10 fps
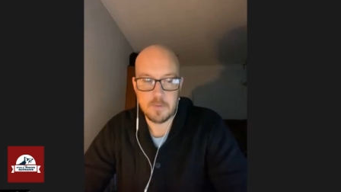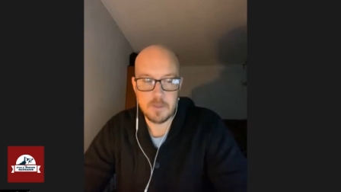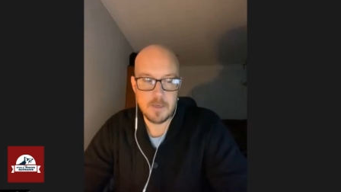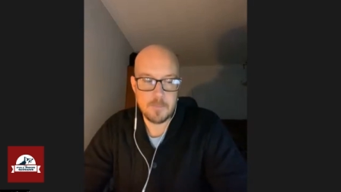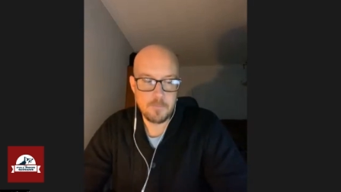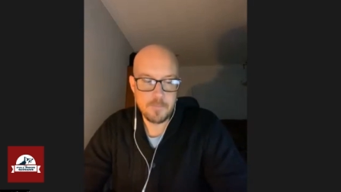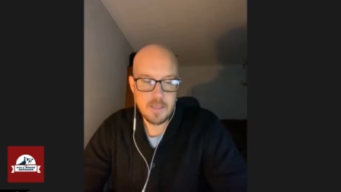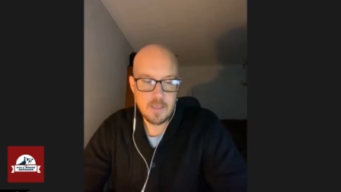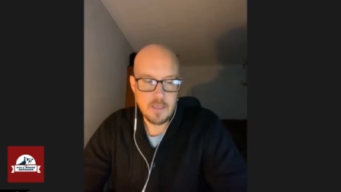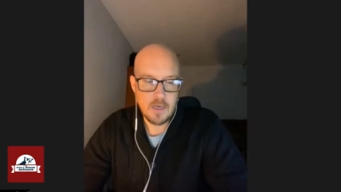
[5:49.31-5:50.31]
But um,
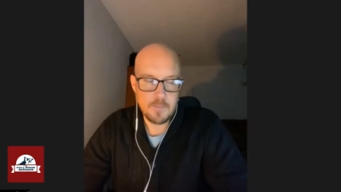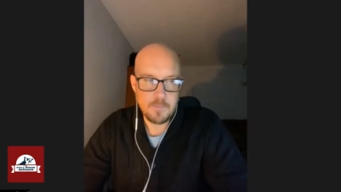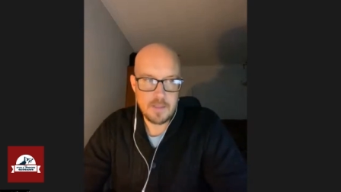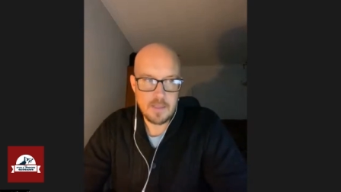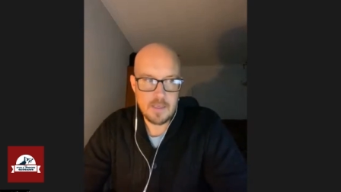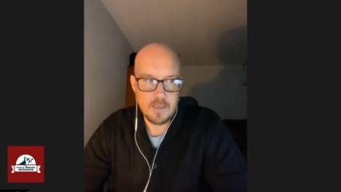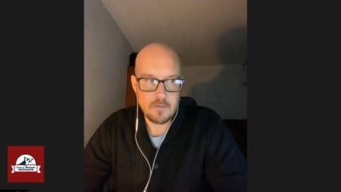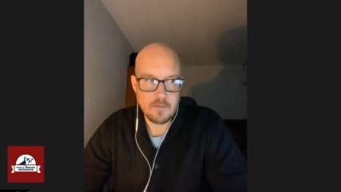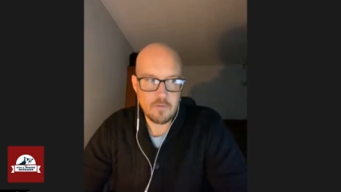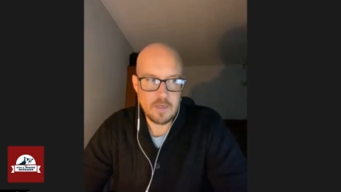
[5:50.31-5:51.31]
yes. I'd be yeah,
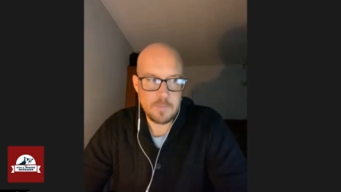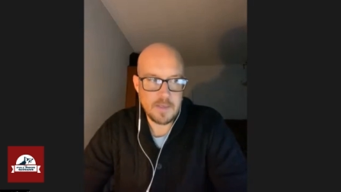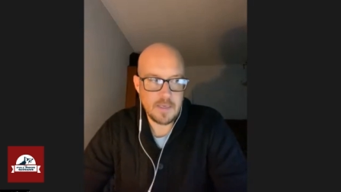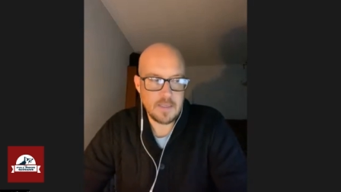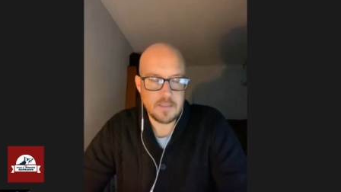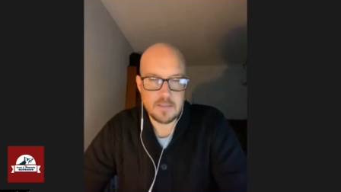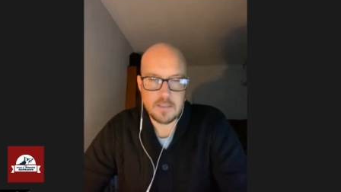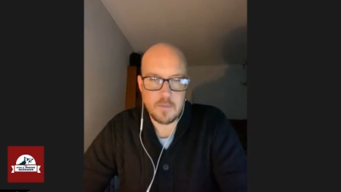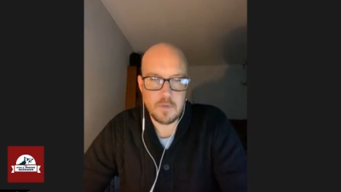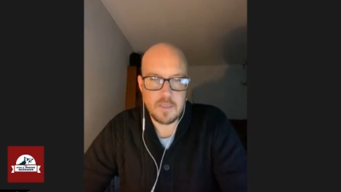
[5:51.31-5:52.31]
I'd really be keen to
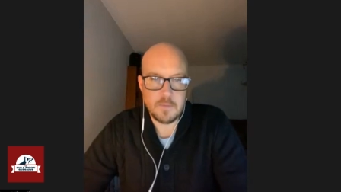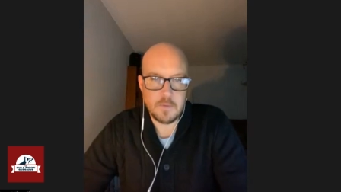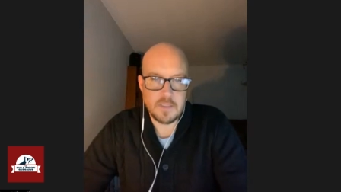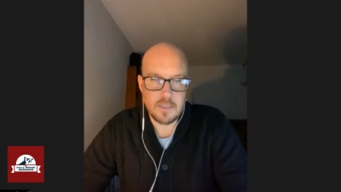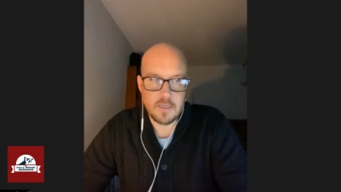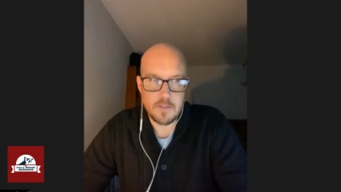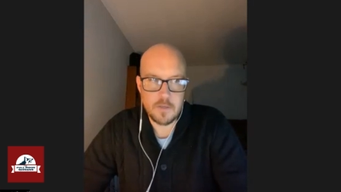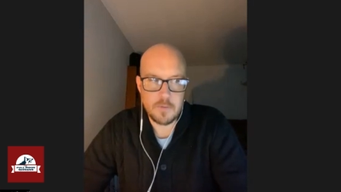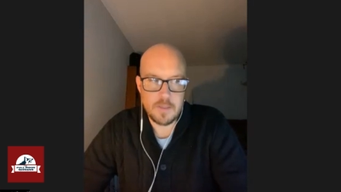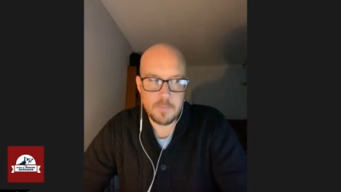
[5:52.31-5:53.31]
see what he, what he's going to
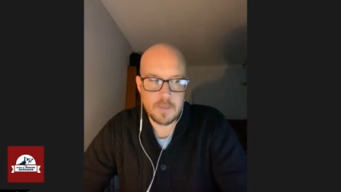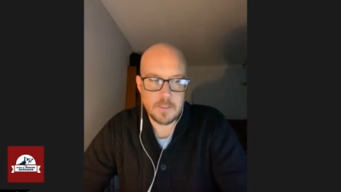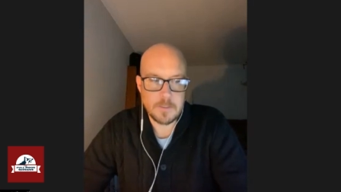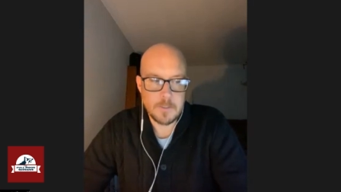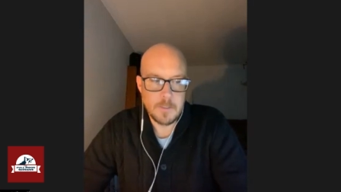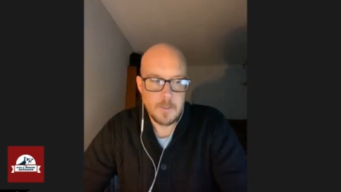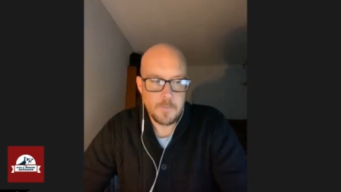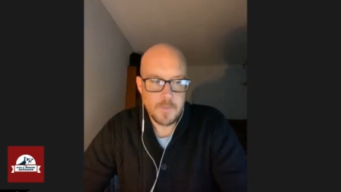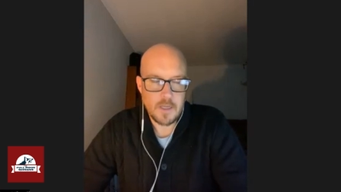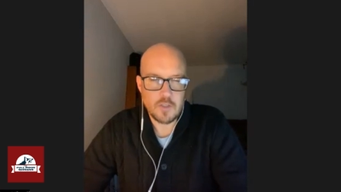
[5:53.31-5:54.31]
do with it because
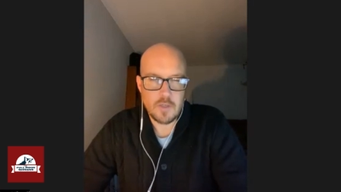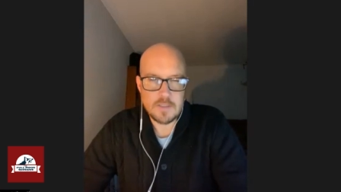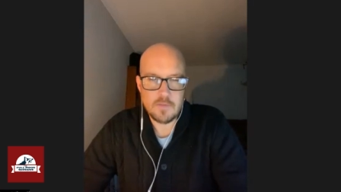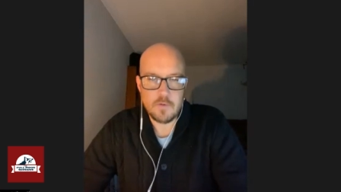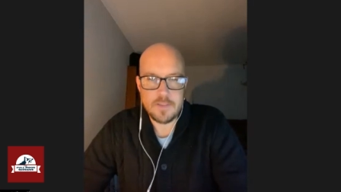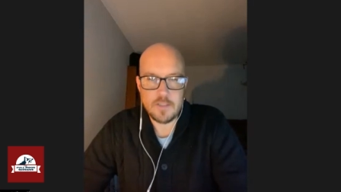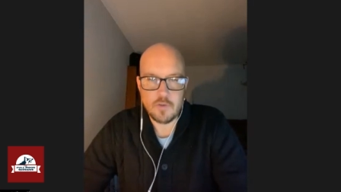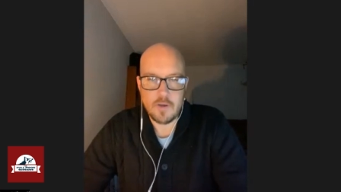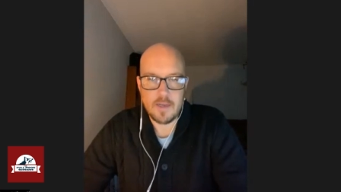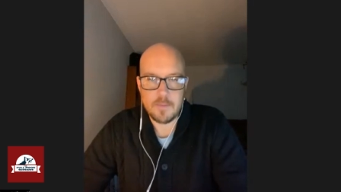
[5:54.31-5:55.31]
I tried to avoid the
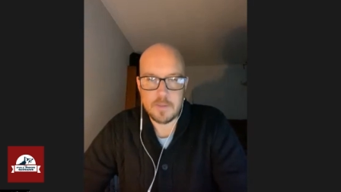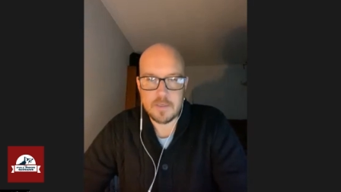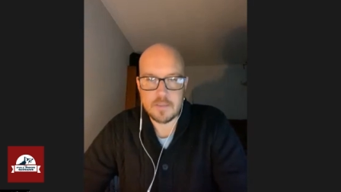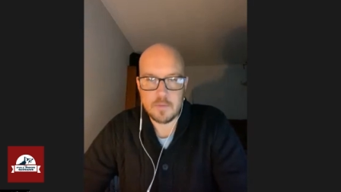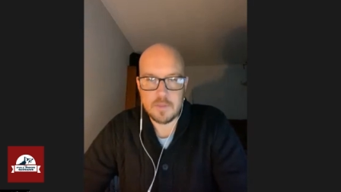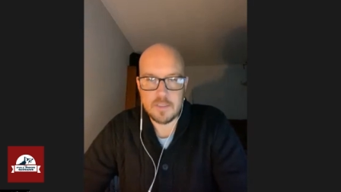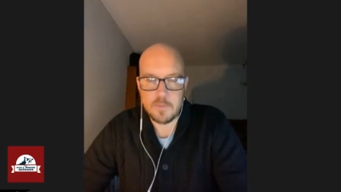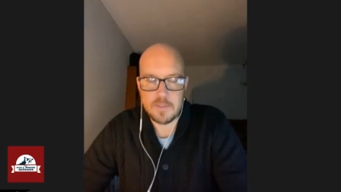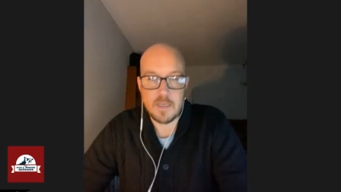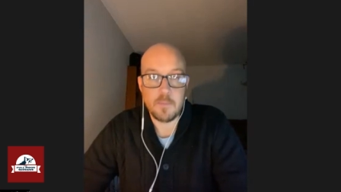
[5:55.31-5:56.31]
trailer because I want there
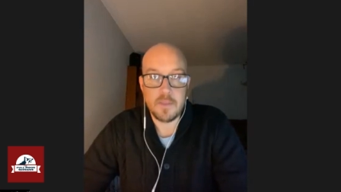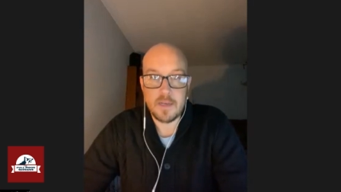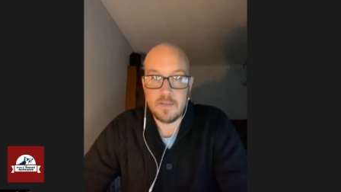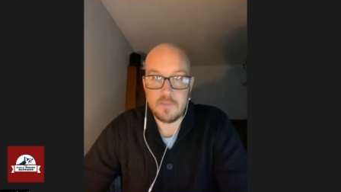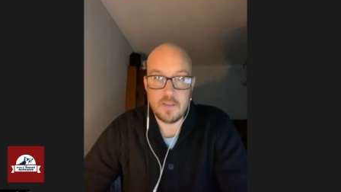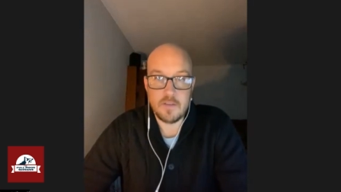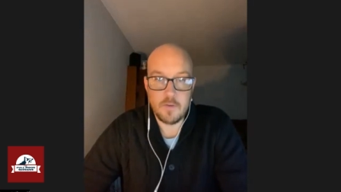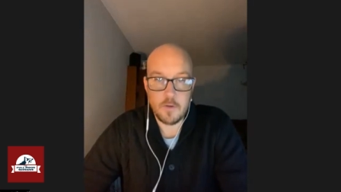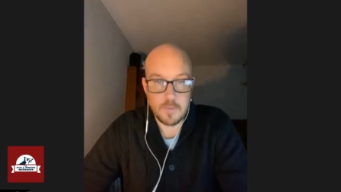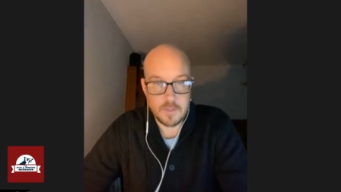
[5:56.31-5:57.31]
to be something left in the
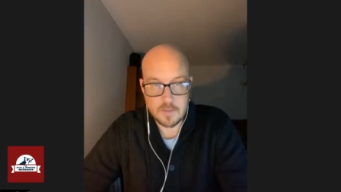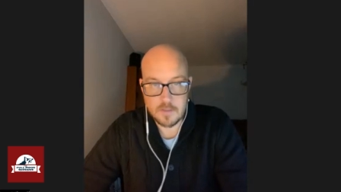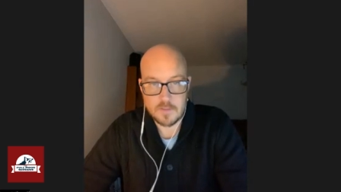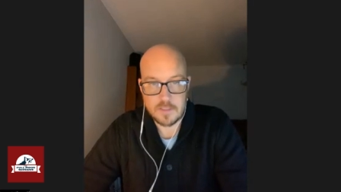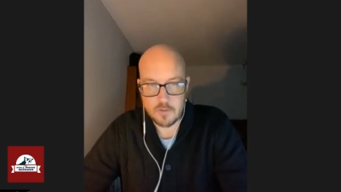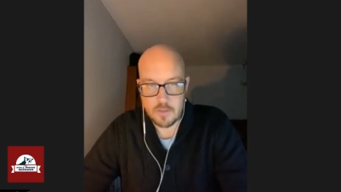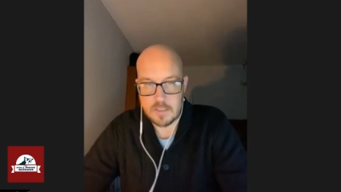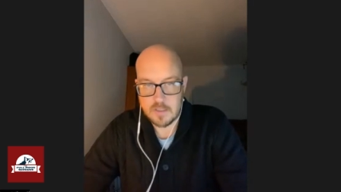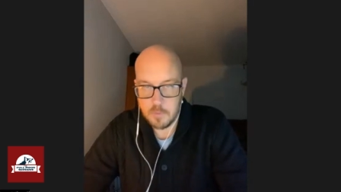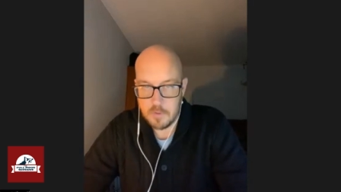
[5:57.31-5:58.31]
film because obviously
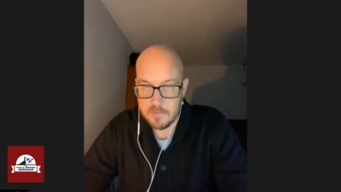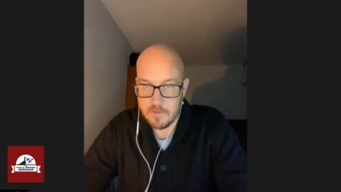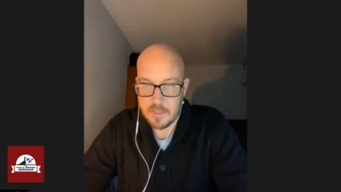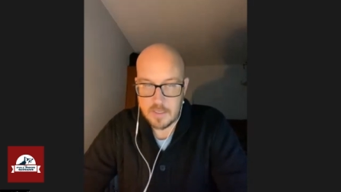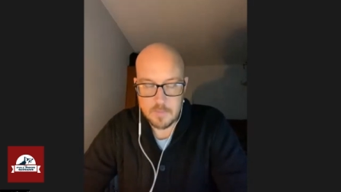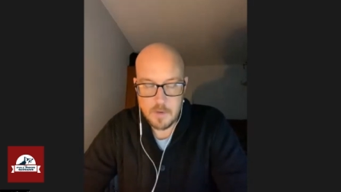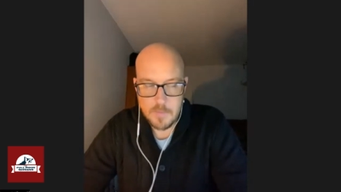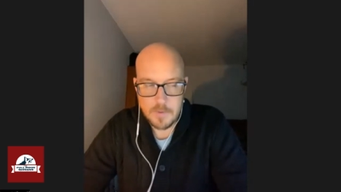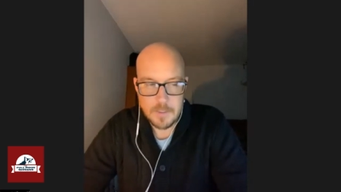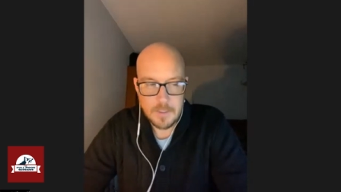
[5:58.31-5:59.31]
trailers spoil everything at the moment.